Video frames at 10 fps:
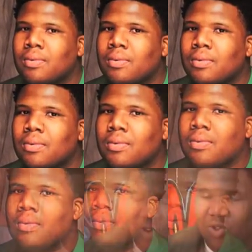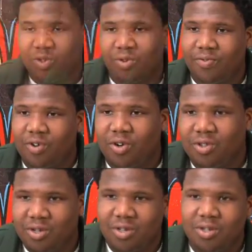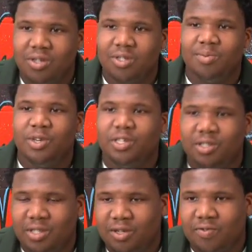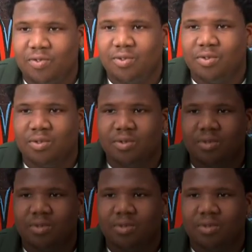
go farther and farther to being successful.